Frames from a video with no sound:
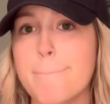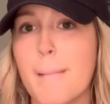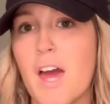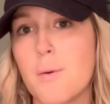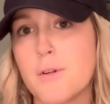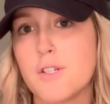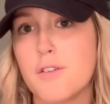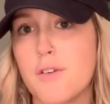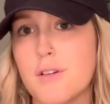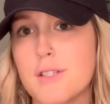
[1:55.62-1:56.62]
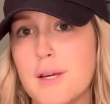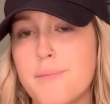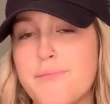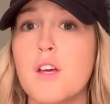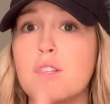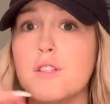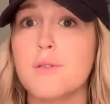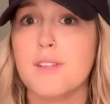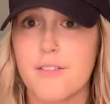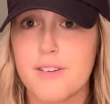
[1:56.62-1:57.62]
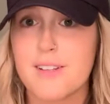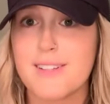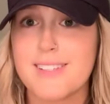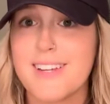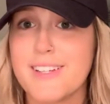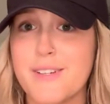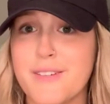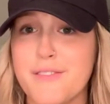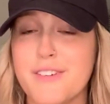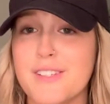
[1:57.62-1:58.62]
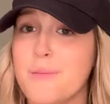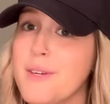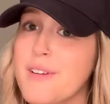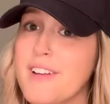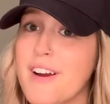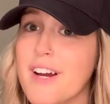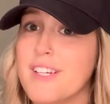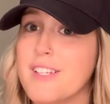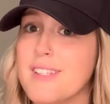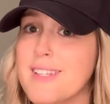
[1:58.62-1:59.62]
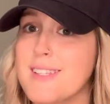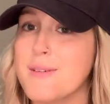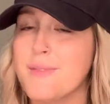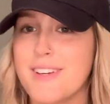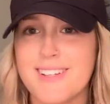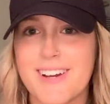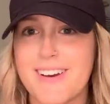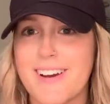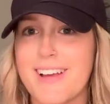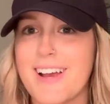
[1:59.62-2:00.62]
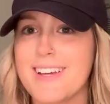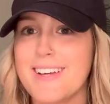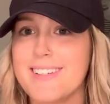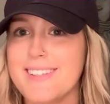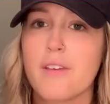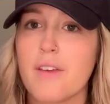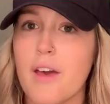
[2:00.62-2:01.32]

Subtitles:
I don't want you to fall asleep. So definitely stay tuned for some cute decorations and some cute decorating ideas.